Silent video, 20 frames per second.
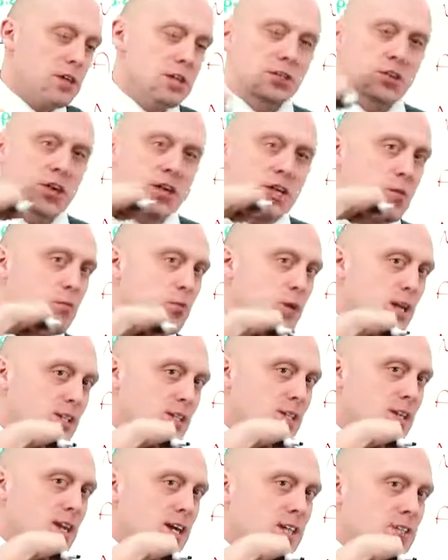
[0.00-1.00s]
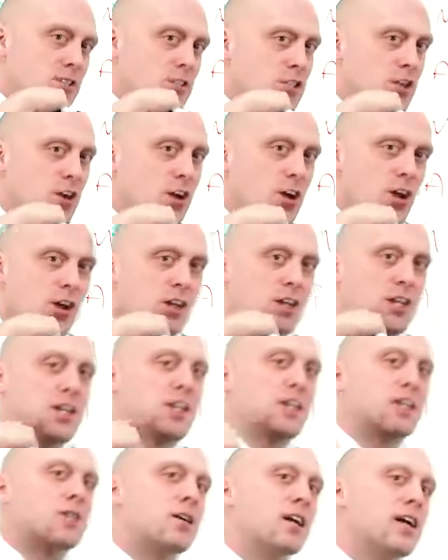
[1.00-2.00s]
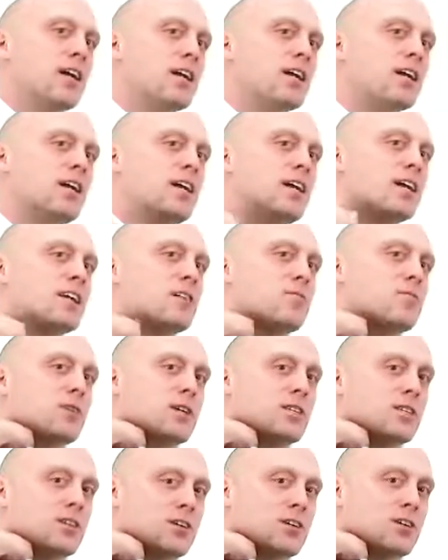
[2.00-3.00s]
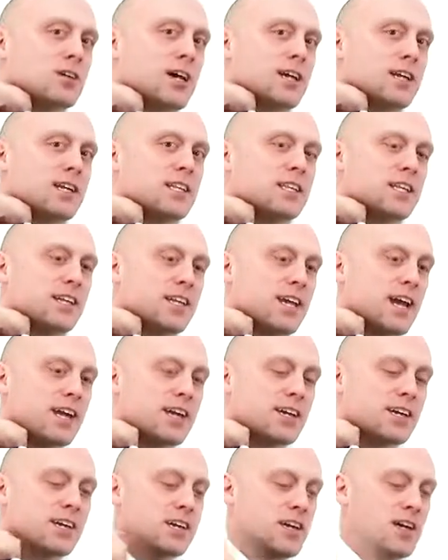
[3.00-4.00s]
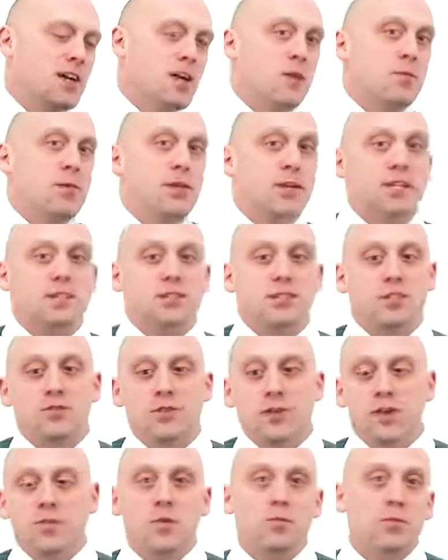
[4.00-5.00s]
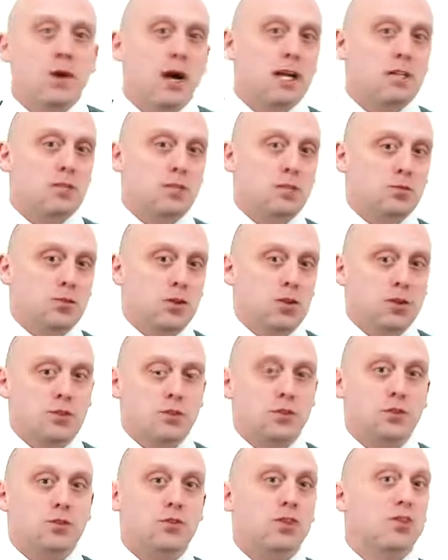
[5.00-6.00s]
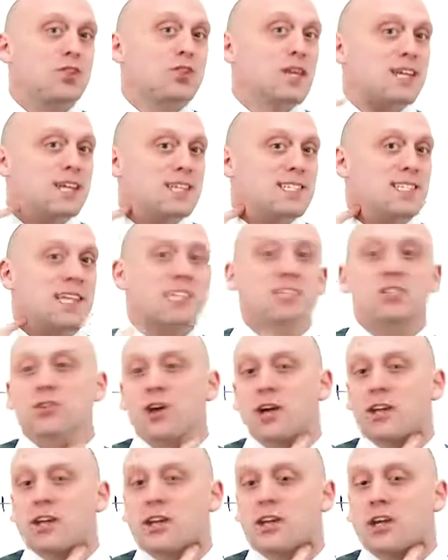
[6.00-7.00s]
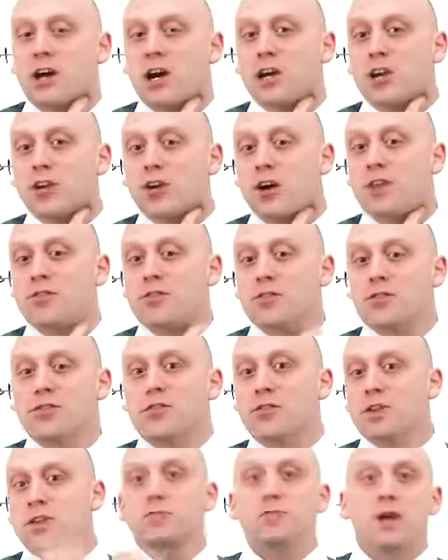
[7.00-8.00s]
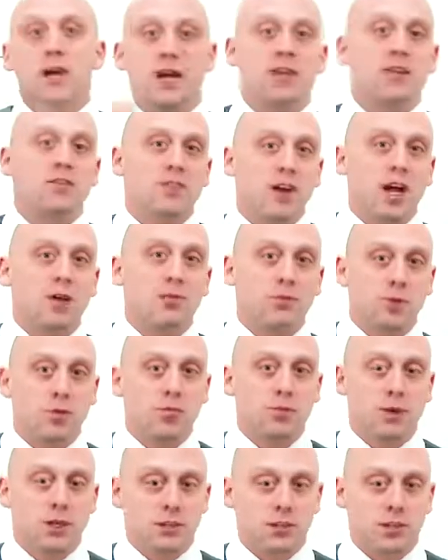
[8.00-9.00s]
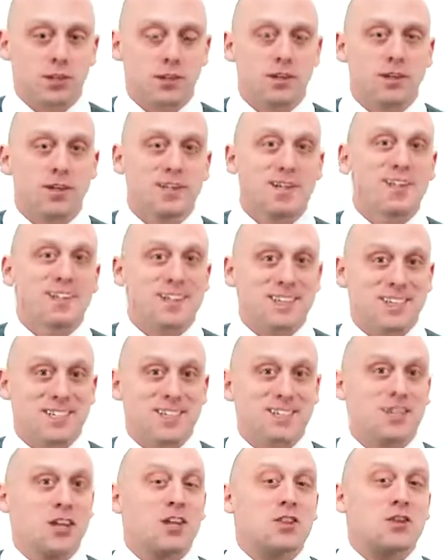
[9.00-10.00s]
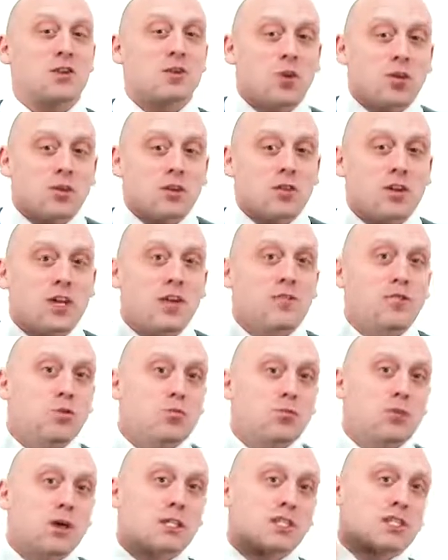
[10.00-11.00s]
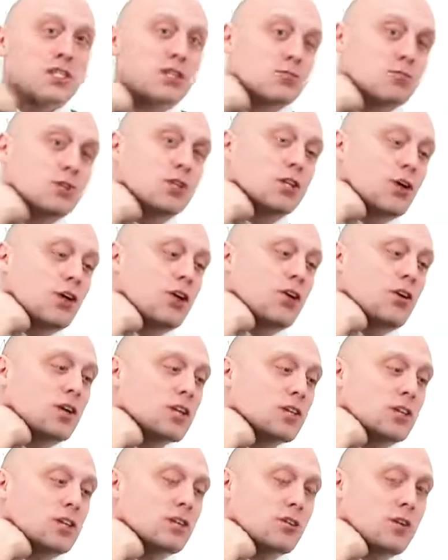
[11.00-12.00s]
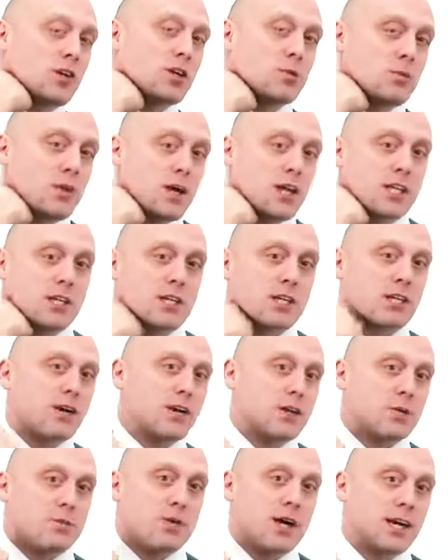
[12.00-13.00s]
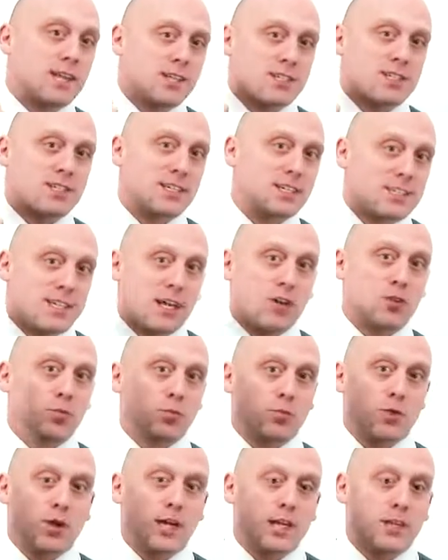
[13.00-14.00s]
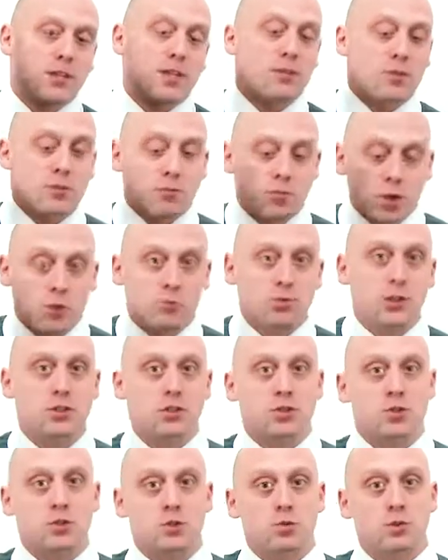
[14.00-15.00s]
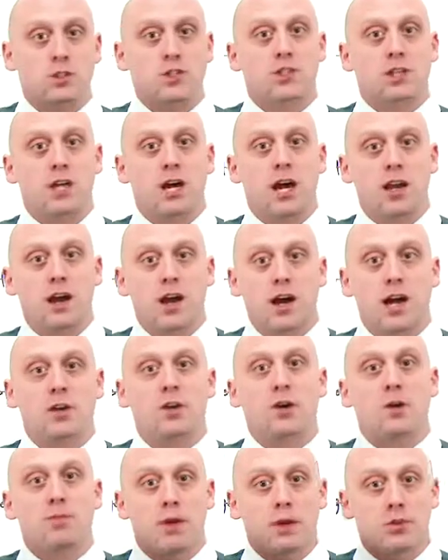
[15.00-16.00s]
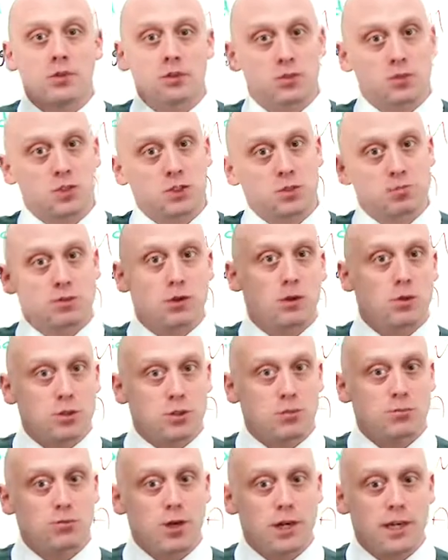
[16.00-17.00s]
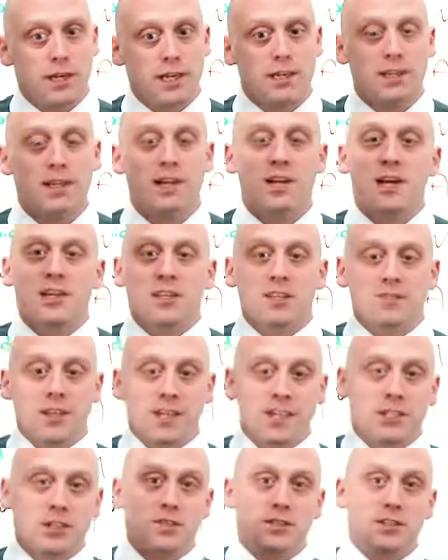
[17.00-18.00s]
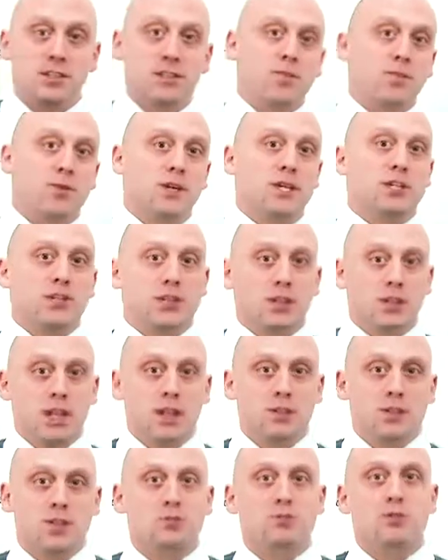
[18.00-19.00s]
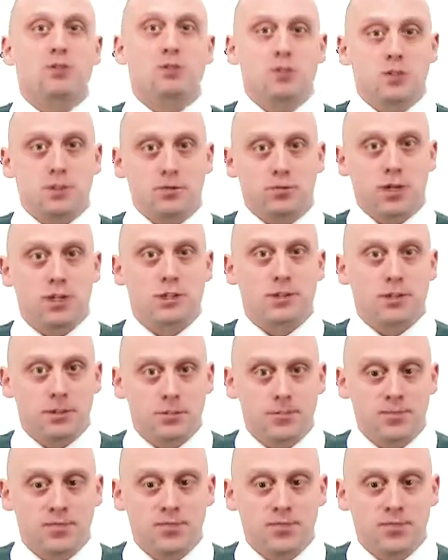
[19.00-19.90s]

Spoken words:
trying to break the guy's jaw, they're kind of hit him in the carotid in the neck. Because if you have a boxer blow to the things that try to cut off the feedback of high blood pressure, that is, if you punch really hard in the carotid body is going to tell the brain the blood pressure just went sky high, you're about to explode your brain. The vagus nerve says, everybody chill out, let's reduce the pressure.